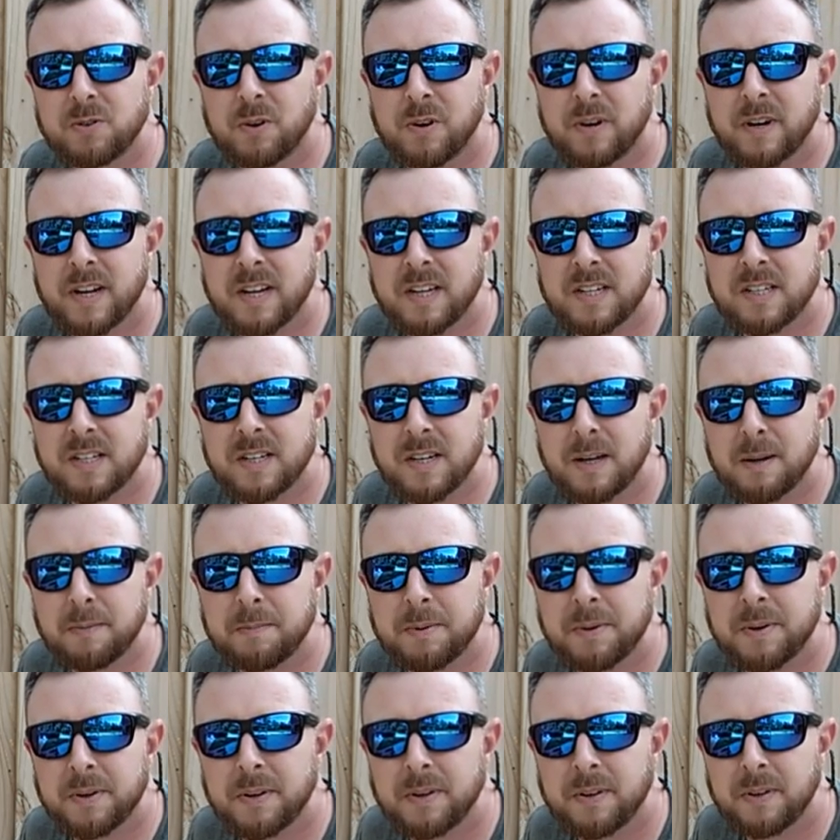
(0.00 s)
our next step.
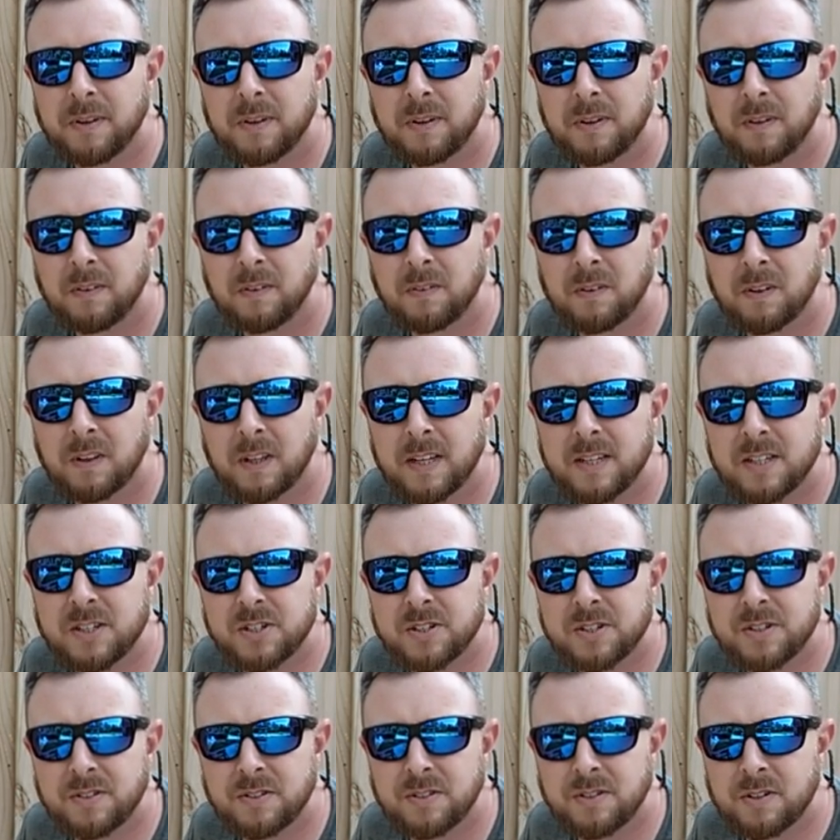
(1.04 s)
Let the
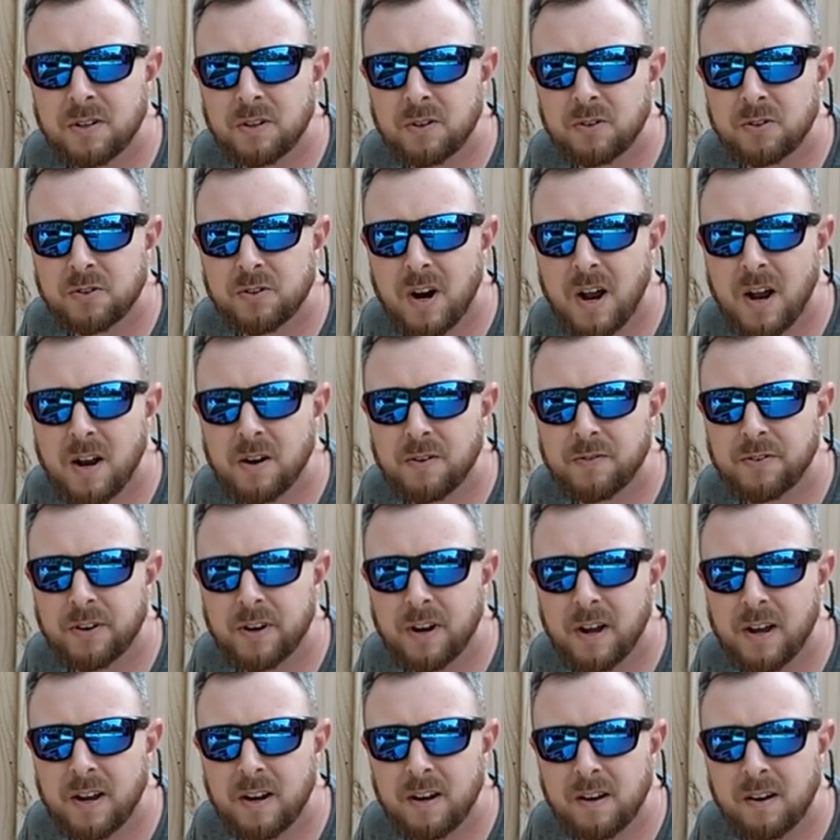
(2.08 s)
skull dry
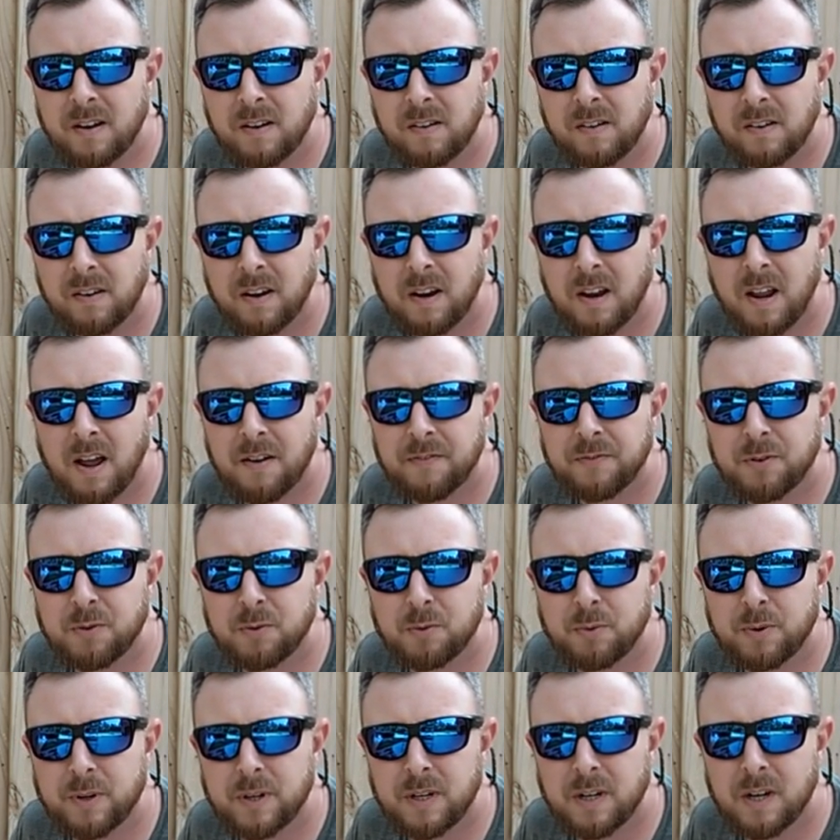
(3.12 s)
overnight after
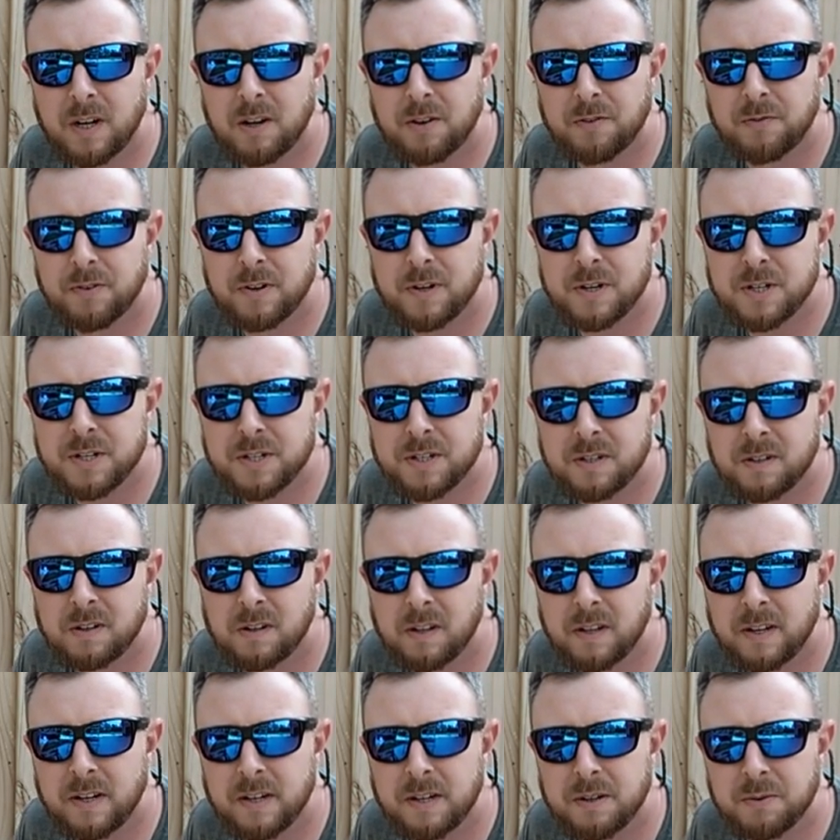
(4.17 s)
we finish
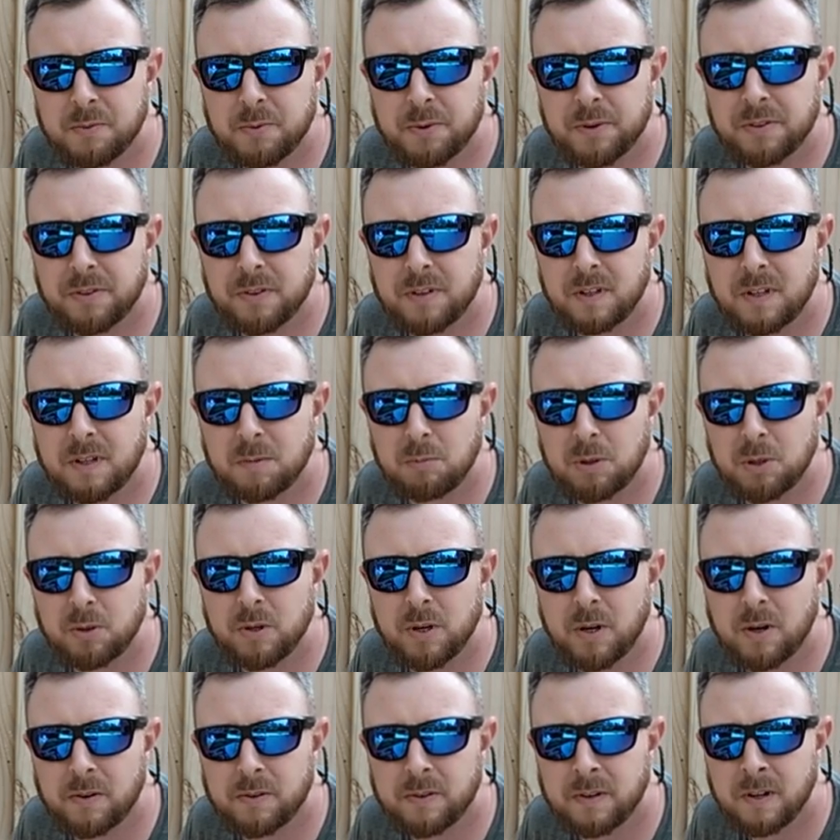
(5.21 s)
cleaning it with the Blue
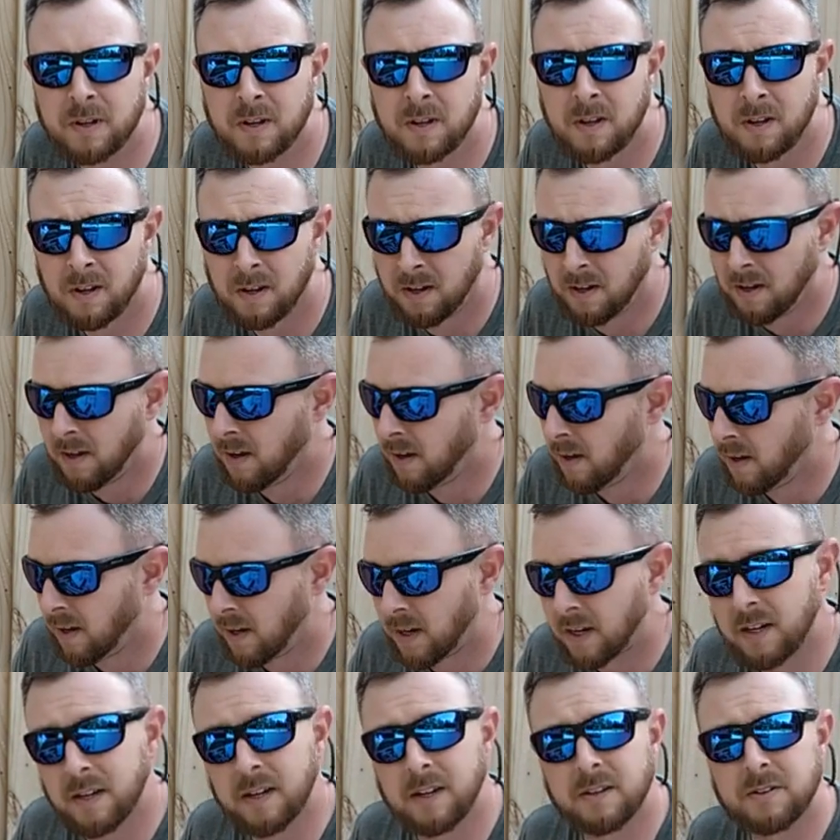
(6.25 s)
Dawn.
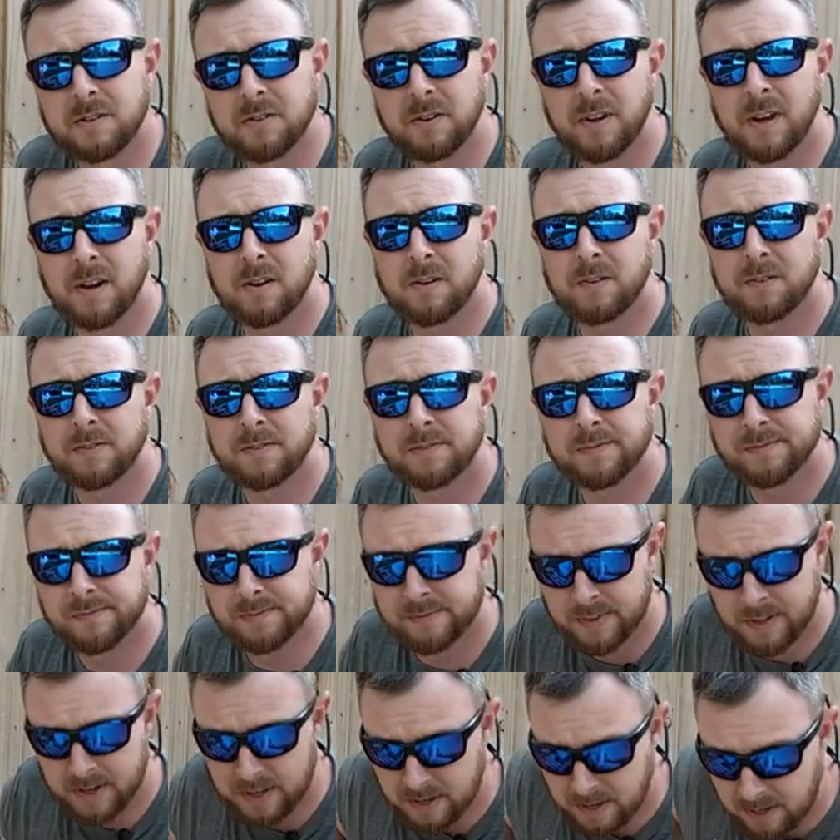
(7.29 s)
And so now
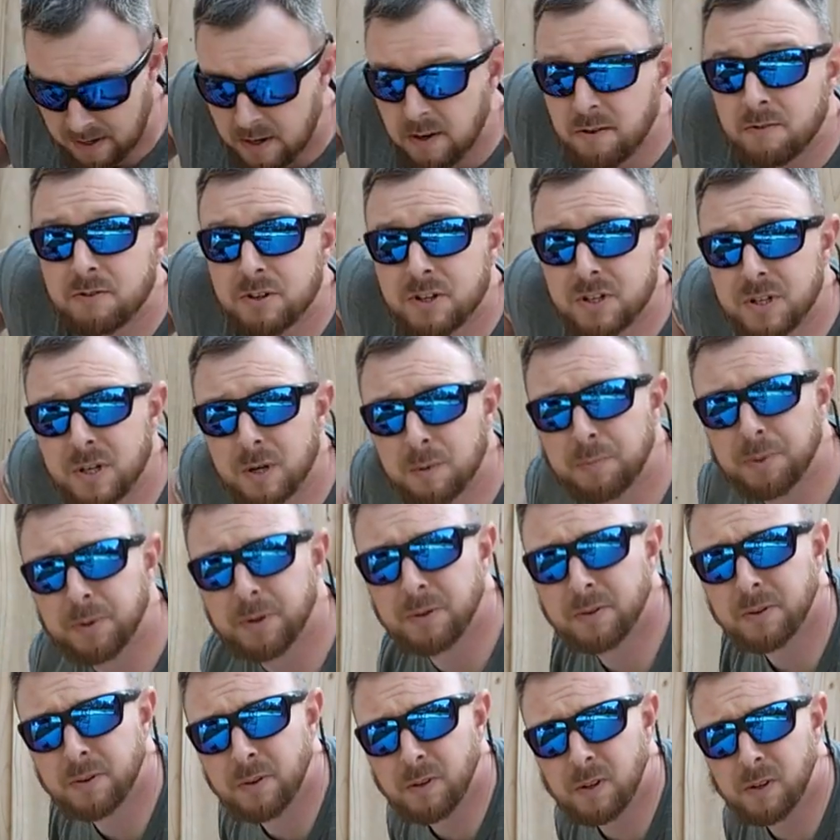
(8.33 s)
I'm just going to put a
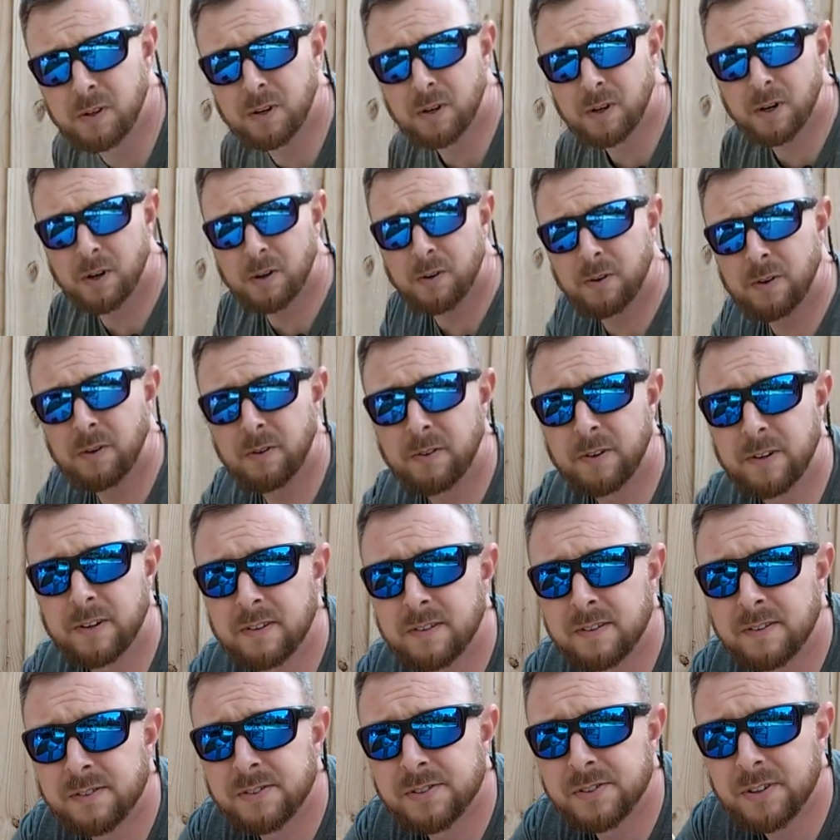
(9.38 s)
little clear coat on it.
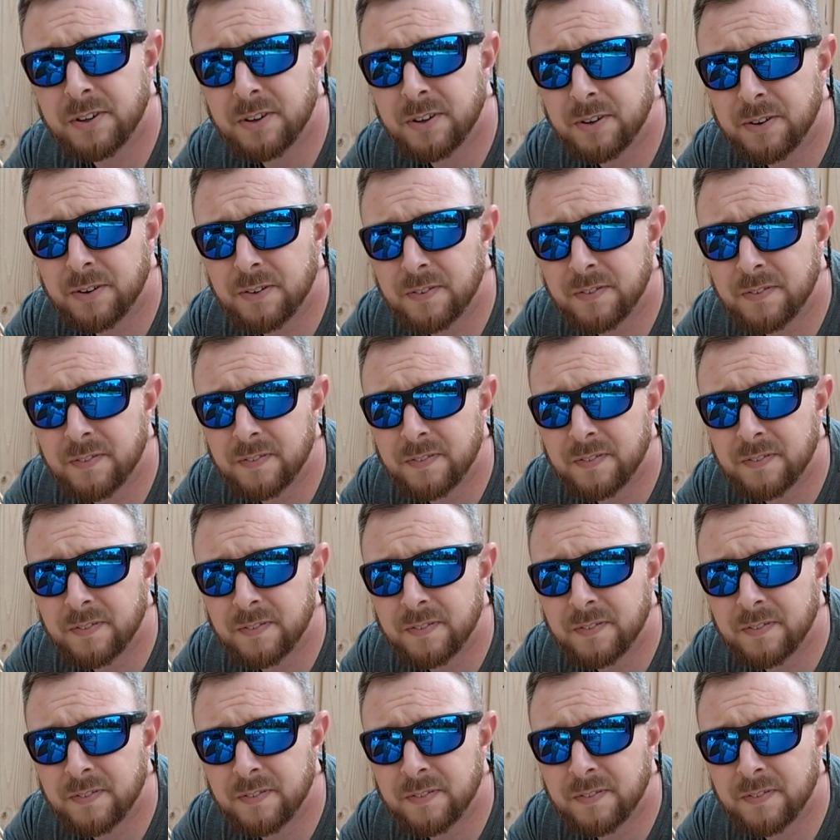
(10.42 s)
So